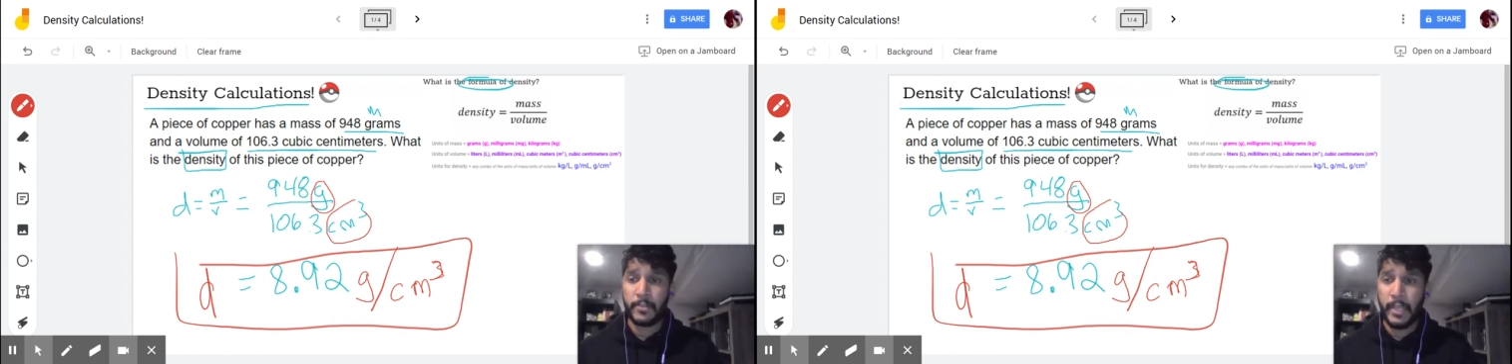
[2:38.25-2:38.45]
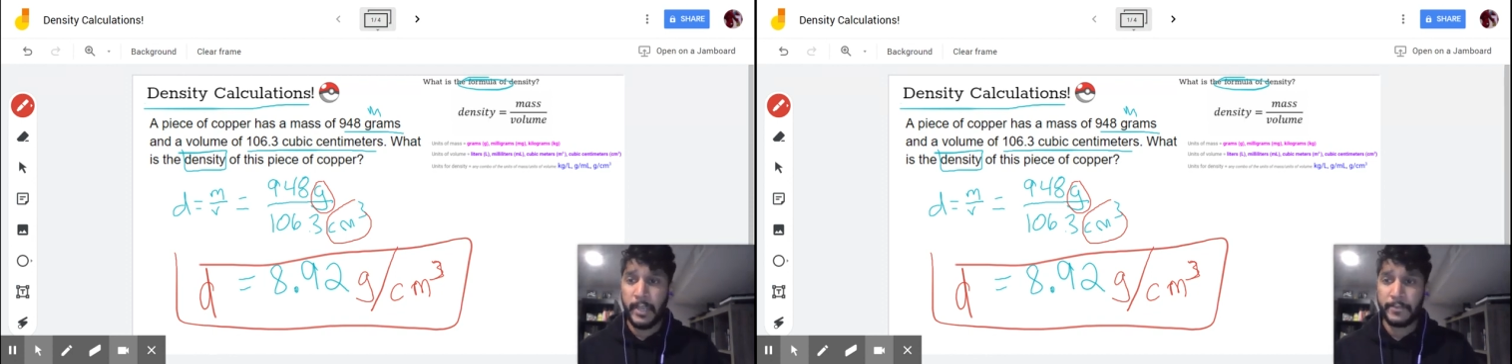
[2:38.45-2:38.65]

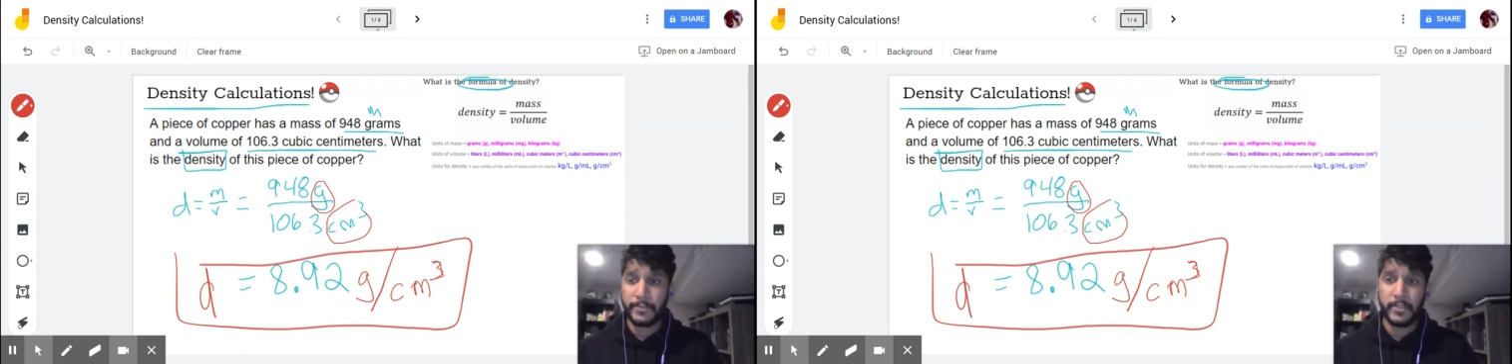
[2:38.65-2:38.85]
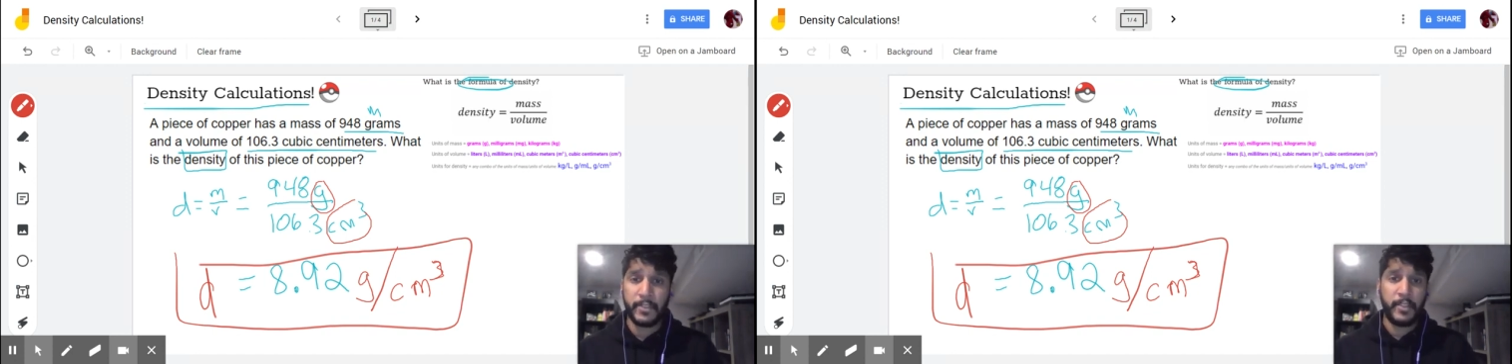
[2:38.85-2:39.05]
Okay,
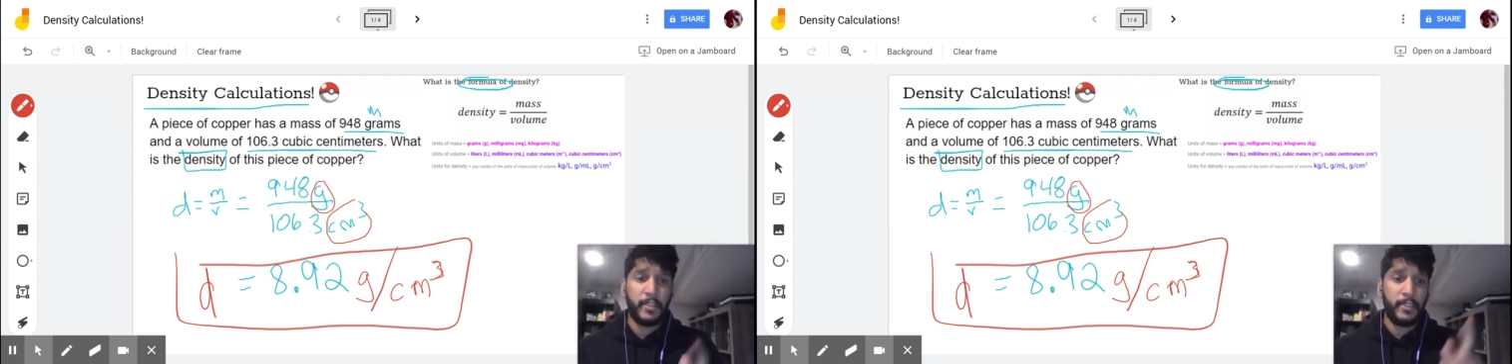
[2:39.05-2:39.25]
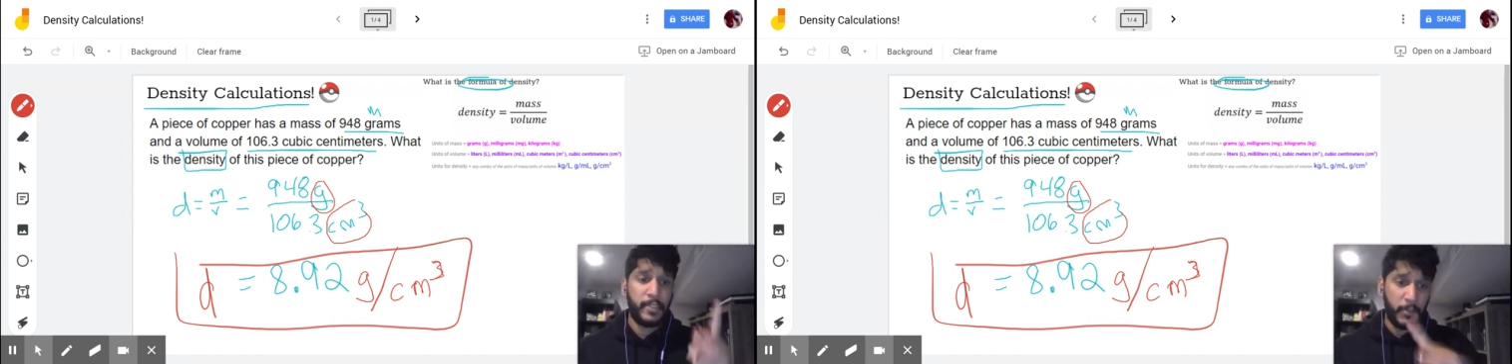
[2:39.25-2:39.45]

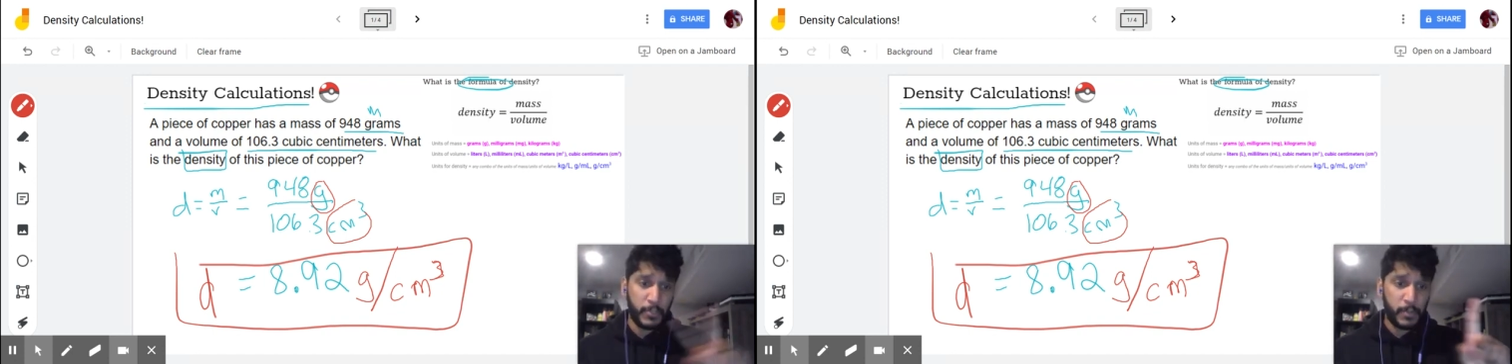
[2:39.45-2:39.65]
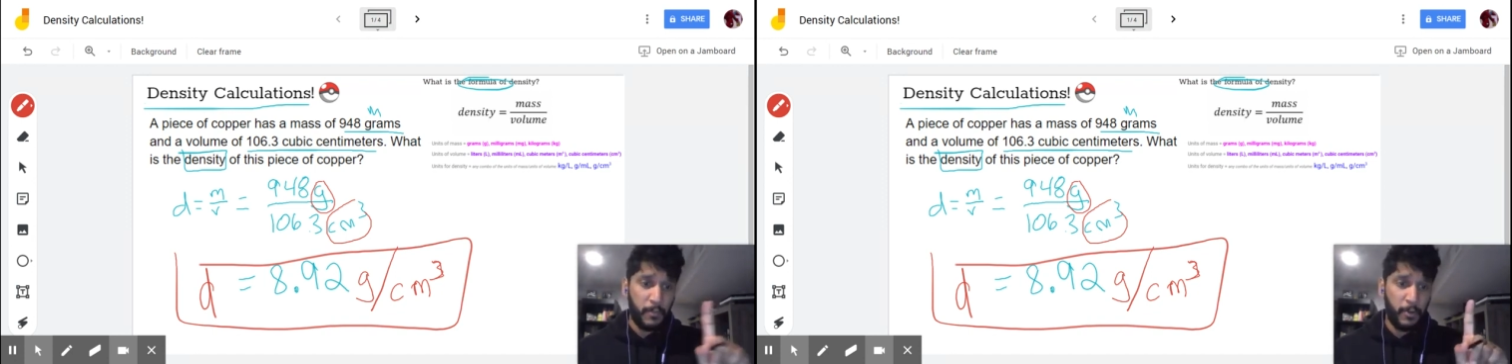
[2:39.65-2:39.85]
that
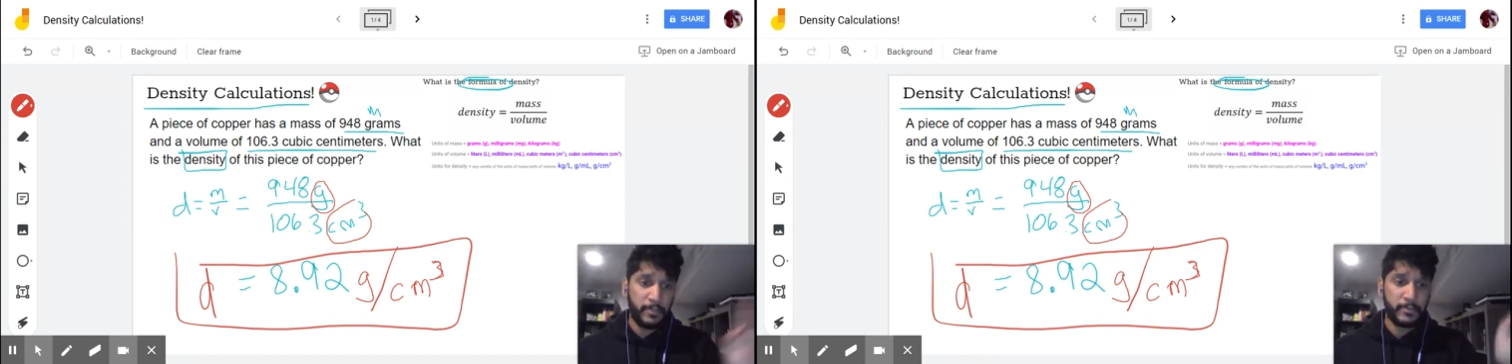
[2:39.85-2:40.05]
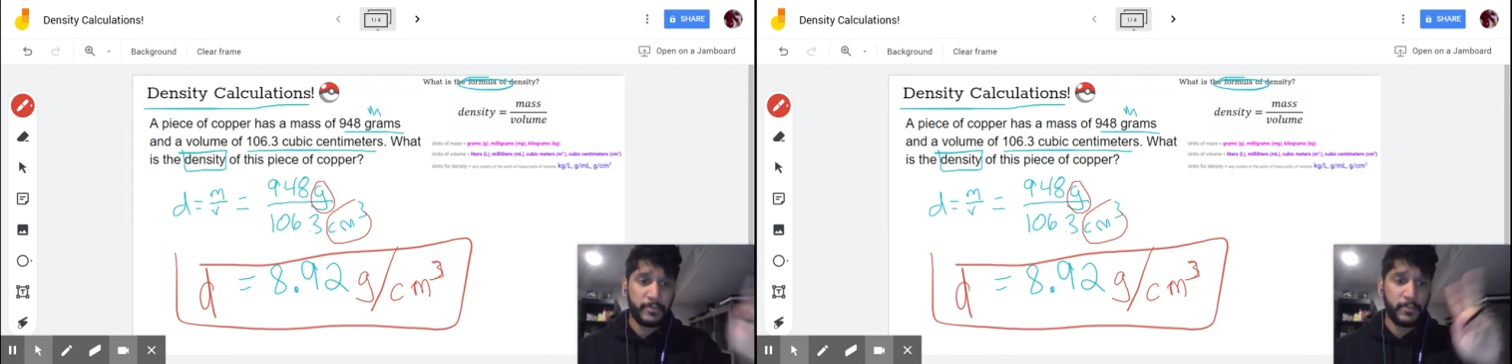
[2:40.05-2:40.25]
was problem
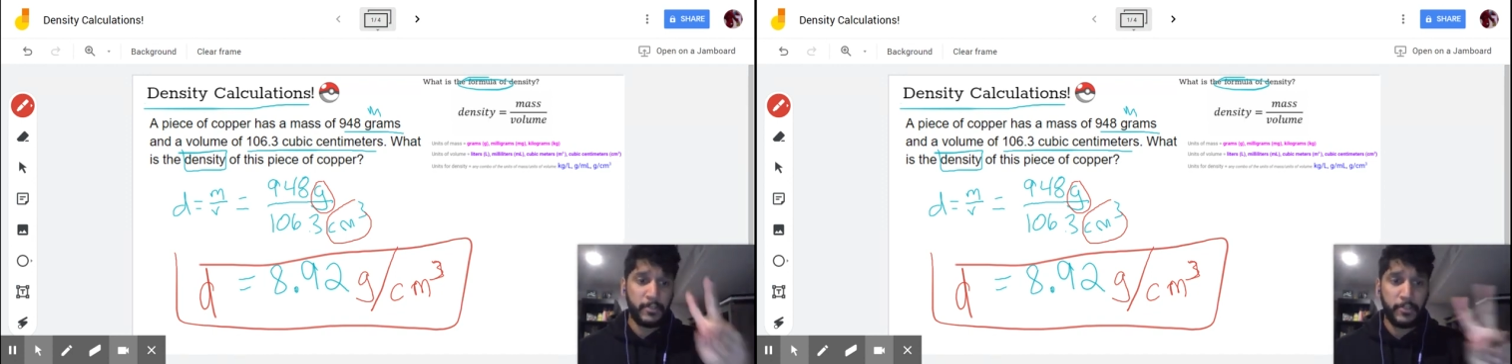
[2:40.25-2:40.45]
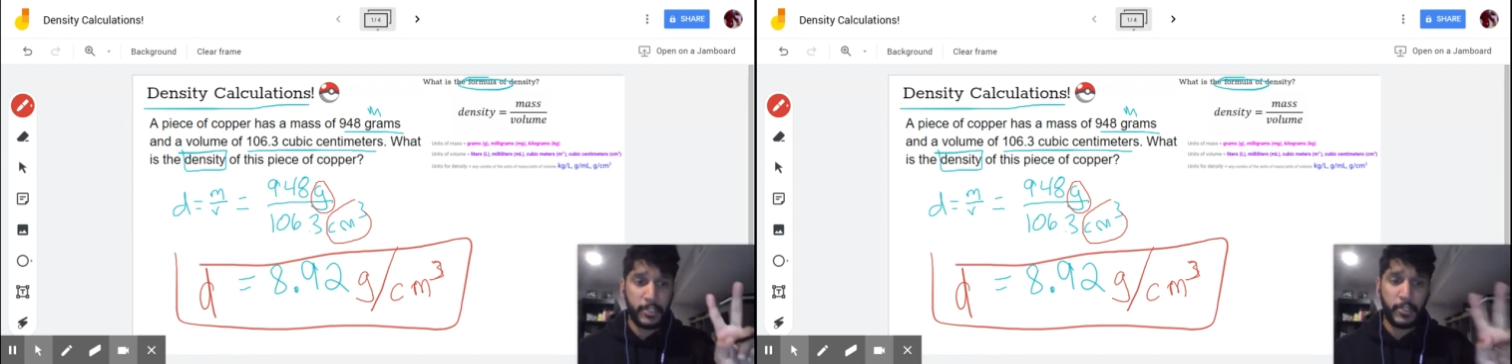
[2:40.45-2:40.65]
1.
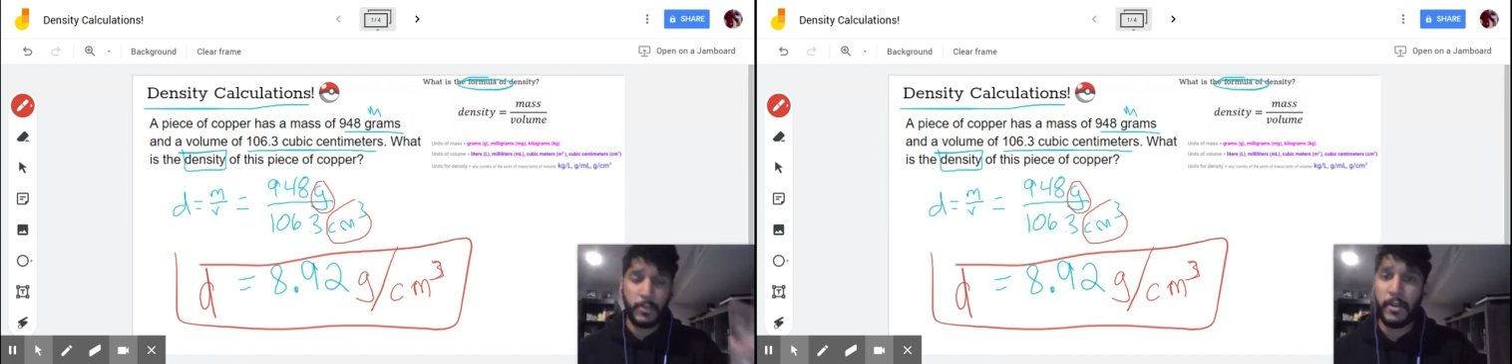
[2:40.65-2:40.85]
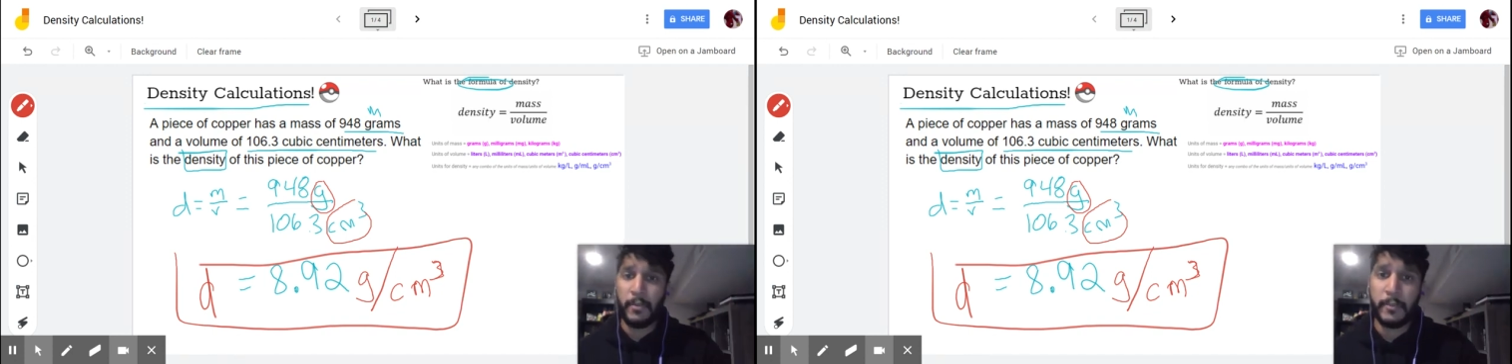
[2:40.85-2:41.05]
Let's go
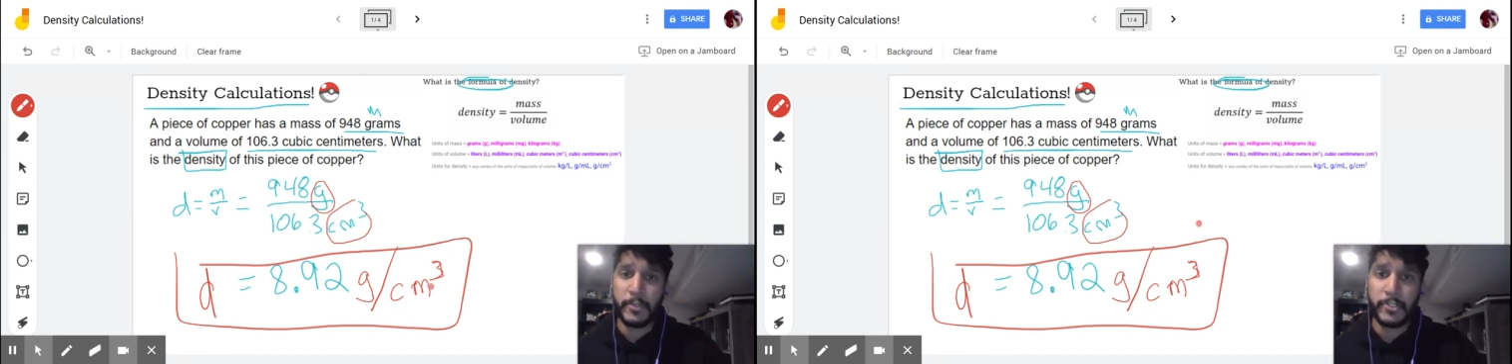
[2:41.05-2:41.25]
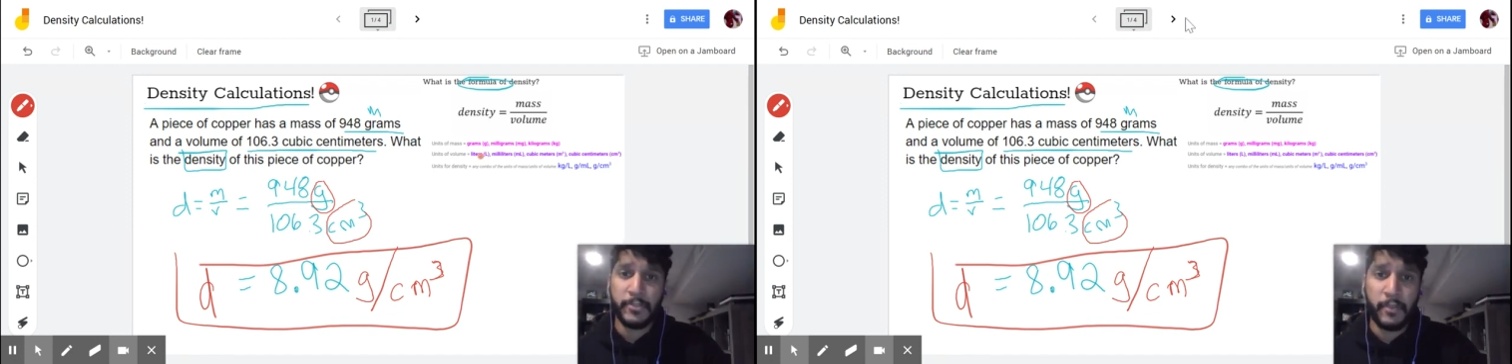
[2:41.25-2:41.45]
to problem
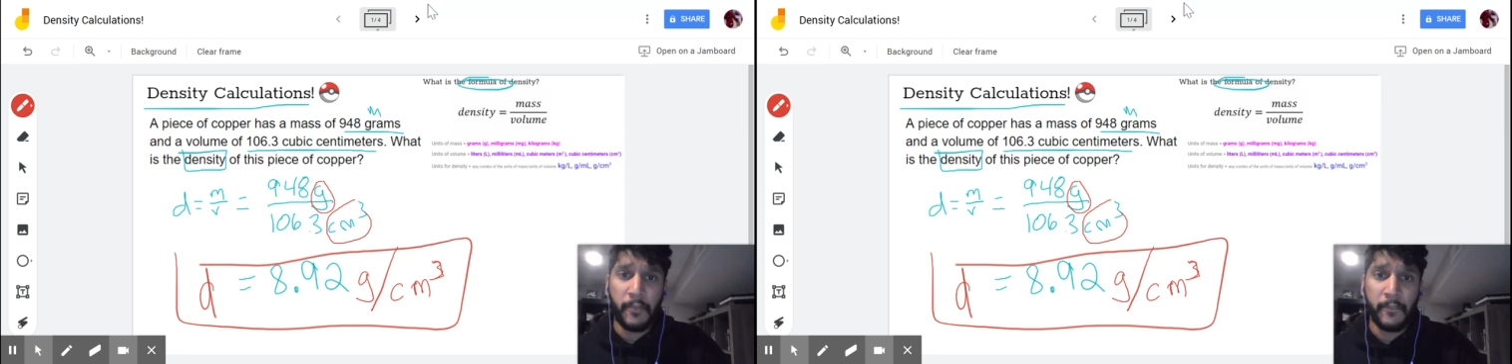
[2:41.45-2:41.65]
number 2.